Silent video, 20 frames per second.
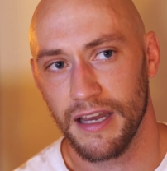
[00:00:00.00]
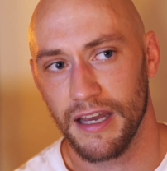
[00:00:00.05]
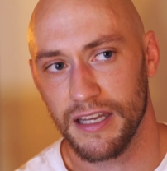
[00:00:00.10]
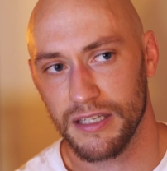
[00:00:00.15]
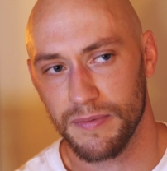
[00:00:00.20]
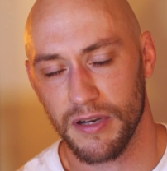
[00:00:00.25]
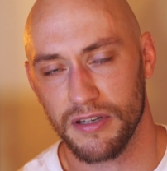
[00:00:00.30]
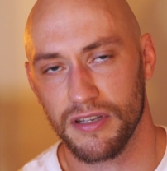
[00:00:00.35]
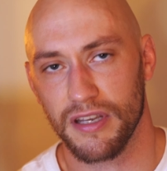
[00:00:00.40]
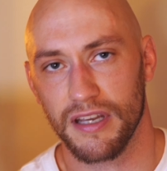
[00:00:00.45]

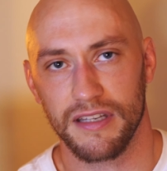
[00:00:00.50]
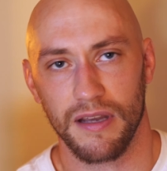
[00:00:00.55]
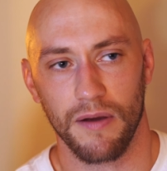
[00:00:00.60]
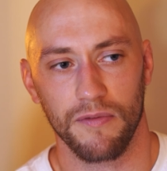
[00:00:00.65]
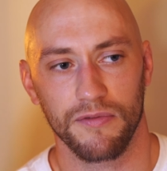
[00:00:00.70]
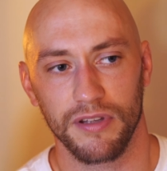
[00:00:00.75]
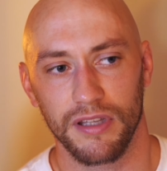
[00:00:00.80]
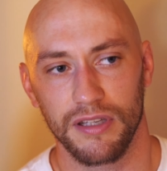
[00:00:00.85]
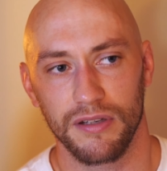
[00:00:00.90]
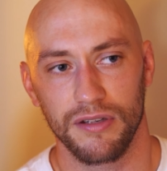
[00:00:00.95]
especially because I
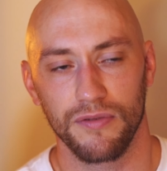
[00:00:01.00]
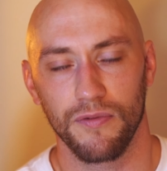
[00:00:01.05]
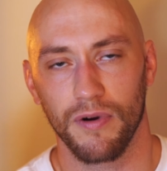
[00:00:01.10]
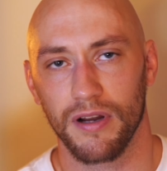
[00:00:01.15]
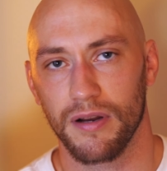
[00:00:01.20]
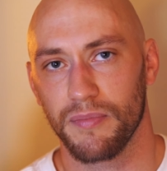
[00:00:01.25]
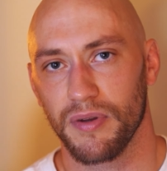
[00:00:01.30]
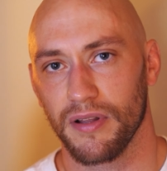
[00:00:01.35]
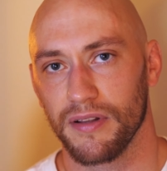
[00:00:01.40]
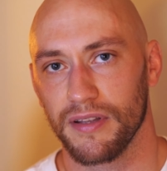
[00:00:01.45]
really do
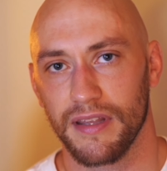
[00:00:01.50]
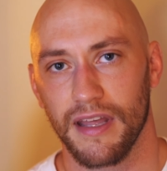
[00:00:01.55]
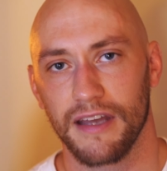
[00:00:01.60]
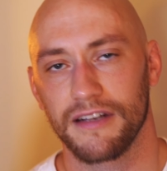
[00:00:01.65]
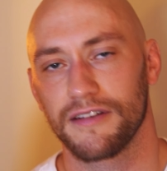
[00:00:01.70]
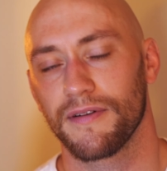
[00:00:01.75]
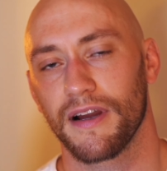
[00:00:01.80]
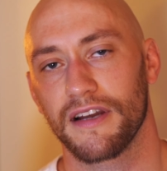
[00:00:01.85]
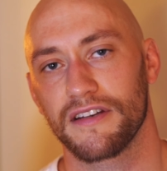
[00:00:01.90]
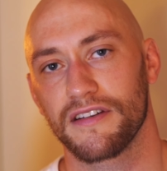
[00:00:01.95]
want to build in
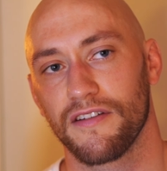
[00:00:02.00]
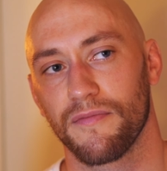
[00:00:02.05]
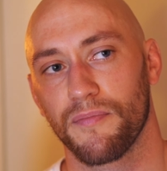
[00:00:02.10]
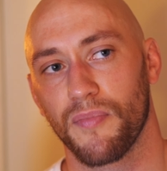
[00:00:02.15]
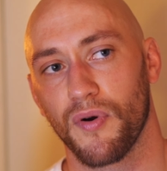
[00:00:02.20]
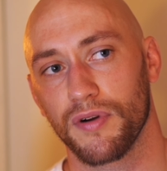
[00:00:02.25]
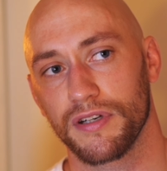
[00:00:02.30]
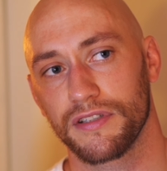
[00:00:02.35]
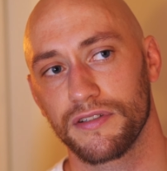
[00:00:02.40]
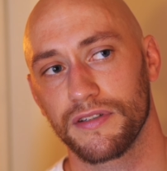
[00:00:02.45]
that direction of
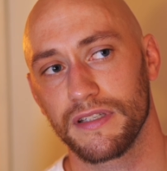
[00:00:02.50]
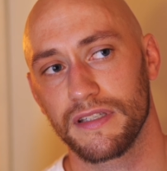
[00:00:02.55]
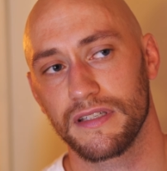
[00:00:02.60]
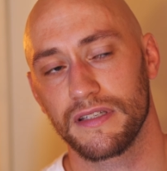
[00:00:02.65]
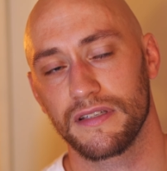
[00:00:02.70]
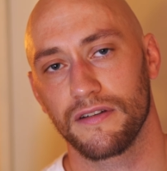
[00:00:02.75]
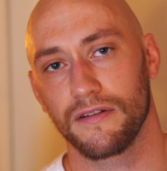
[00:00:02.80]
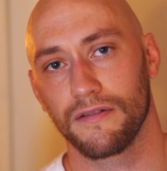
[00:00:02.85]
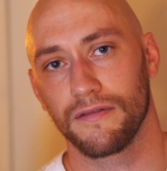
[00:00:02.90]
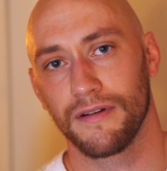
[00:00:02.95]
portraits,
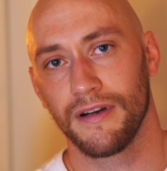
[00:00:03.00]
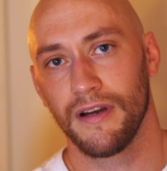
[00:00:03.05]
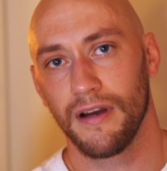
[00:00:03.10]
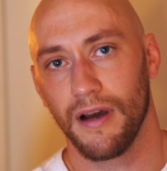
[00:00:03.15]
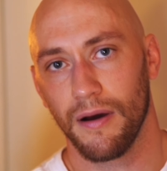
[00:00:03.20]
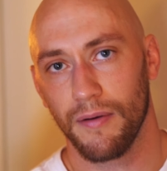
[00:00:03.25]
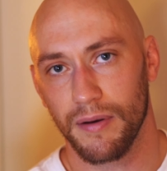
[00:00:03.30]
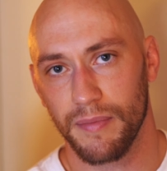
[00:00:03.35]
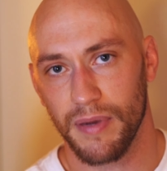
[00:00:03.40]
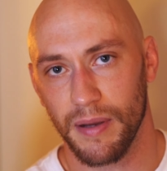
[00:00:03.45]
so
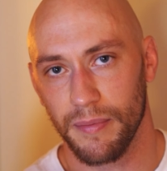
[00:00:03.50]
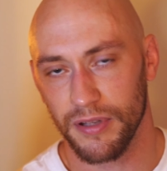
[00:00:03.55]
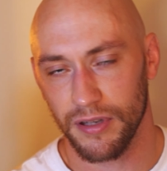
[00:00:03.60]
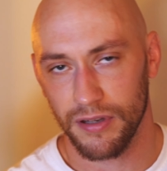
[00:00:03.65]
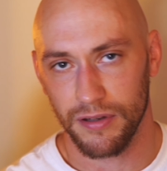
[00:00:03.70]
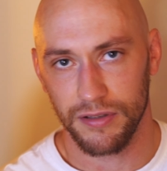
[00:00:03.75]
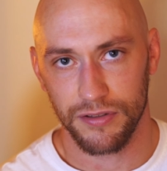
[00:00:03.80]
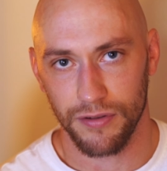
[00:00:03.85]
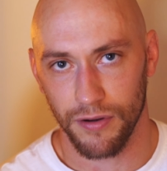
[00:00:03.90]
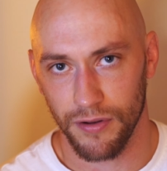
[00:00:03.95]
I want to be able to
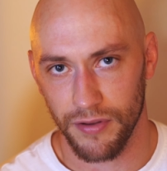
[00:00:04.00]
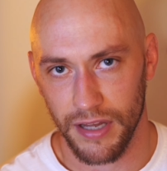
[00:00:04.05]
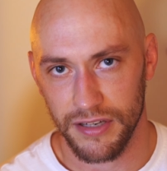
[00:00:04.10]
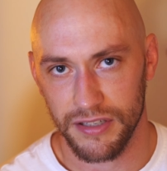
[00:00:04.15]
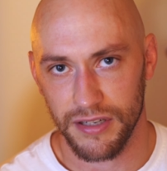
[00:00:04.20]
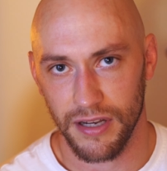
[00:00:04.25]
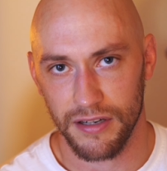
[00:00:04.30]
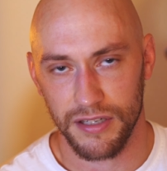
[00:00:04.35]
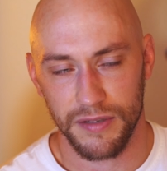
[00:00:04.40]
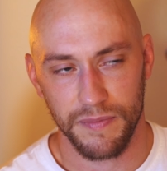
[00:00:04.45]
control that
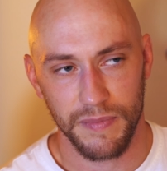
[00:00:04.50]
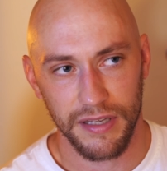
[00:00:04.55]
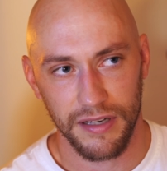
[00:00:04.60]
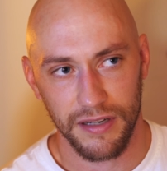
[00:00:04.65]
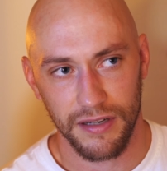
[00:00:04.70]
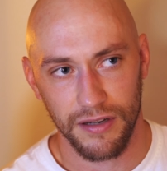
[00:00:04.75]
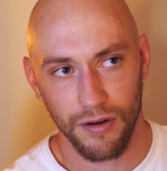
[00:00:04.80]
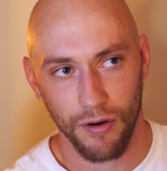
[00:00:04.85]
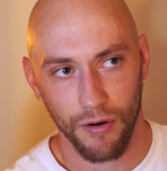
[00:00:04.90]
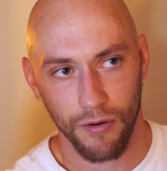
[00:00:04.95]
shutter speed
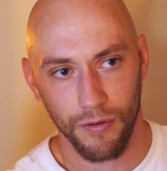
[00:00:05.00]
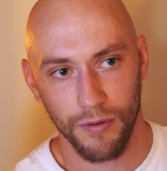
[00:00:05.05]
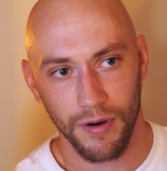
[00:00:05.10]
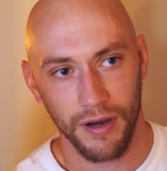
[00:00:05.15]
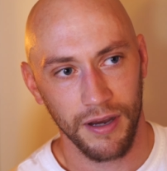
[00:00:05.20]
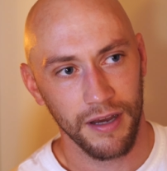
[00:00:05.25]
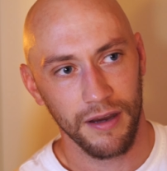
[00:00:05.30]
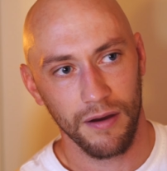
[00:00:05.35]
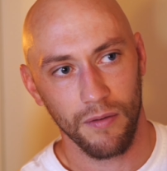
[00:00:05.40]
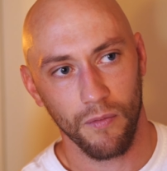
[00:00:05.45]
and
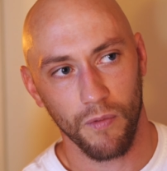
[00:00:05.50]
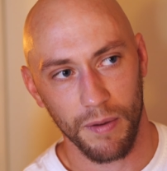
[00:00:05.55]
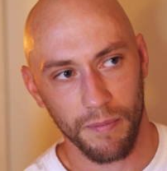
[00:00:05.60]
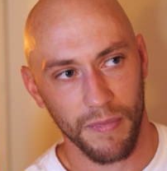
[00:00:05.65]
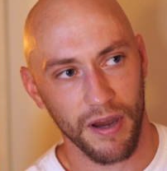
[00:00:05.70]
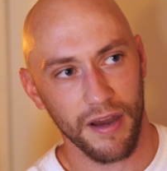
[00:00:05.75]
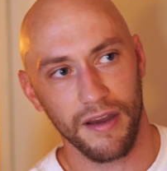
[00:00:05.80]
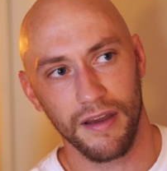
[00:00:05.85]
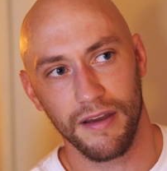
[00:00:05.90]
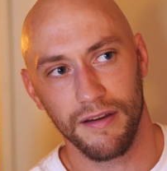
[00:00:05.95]
know what
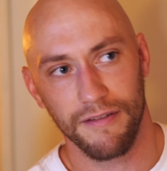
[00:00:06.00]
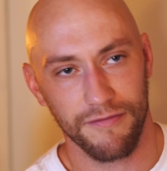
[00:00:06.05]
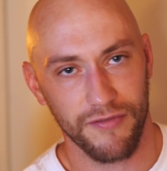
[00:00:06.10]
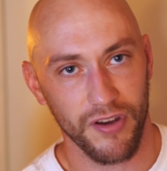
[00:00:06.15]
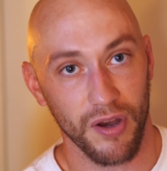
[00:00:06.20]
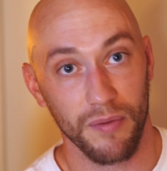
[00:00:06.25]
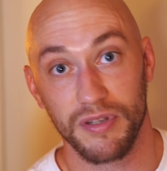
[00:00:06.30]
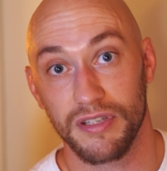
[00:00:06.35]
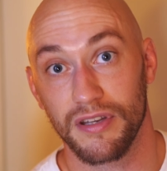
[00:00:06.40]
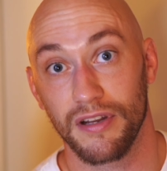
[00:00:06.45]
my
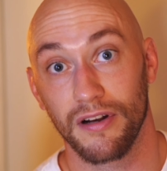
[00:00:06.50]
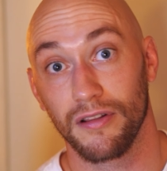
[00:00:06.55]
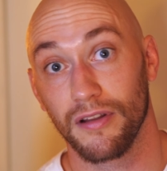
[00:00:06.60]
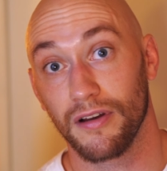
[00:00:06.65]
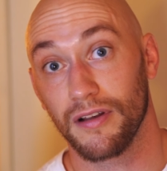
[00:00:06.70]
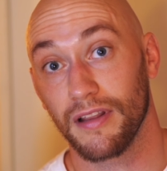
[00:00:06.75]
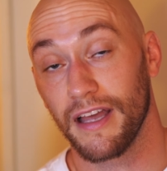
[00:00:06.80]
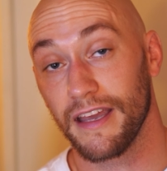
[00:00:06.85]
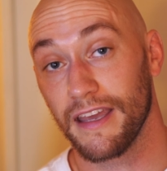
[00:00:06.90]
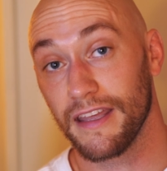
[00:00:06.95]
film is going to
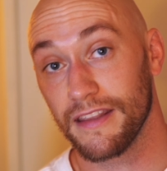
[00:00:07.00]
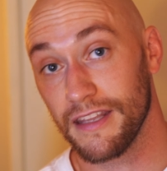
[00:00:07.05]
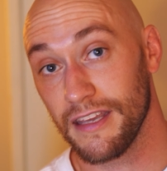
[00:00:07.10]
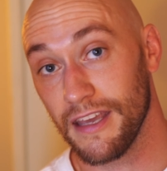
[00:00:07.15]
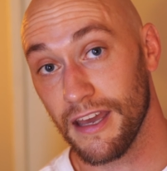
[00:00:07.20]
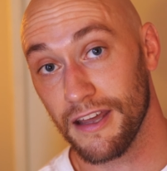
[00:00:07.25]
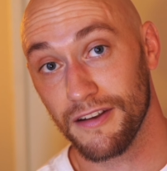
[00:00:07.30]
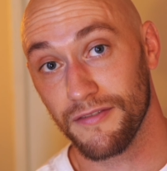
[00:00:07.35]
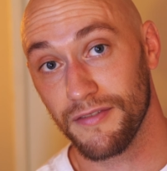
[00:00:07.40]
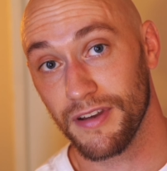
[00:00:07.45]
look like at
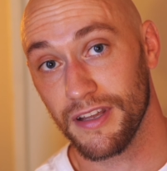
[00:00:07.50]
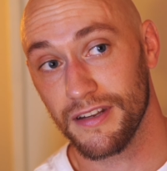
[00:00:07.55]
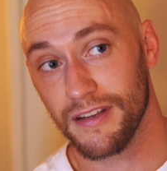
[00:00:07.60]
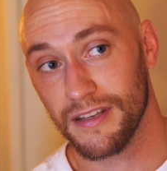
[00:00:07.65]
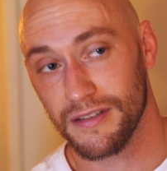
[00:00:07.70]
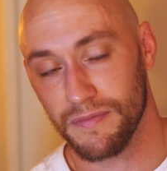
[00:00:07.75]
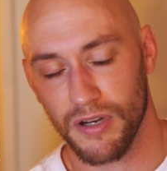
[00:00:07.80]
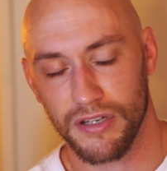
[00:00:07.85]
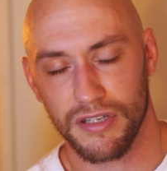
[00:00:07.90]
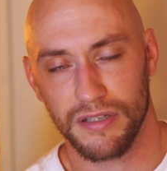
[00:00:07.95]
the end of it
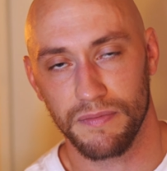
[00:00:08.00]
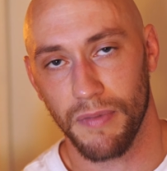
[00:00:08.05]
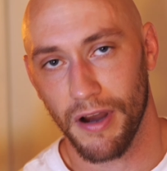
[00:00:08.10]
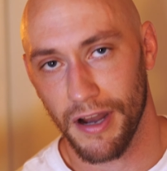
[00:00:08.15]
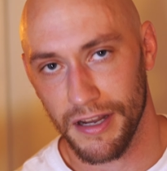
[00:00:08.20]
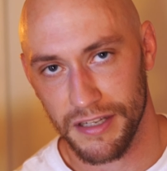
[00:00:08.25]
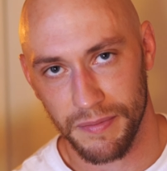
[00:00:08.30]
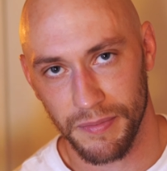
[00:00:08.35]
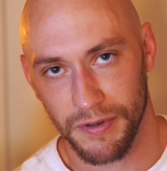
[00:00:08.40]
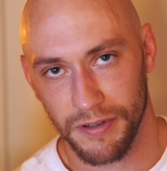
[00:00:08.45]
as much as
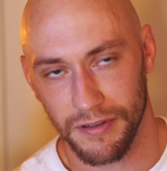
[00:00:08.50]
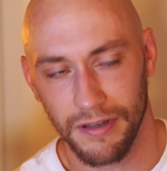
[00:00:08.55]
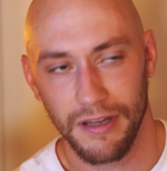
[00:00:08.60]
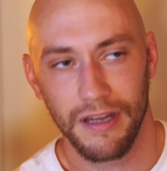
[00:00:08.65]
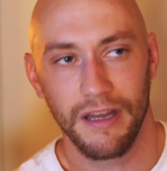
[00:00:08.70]
possible,